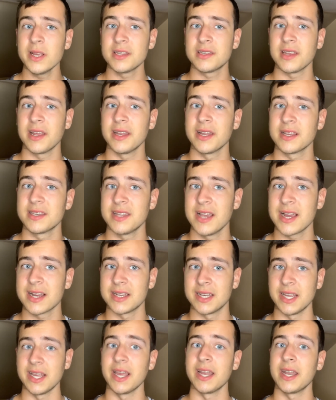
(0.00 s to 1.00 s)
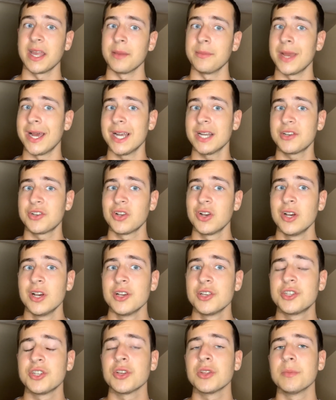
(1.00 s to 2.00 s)
an exact DNA match,
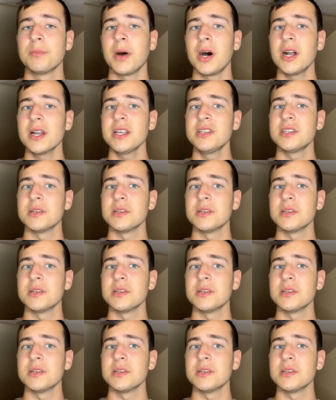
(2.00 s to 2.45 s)
so the body's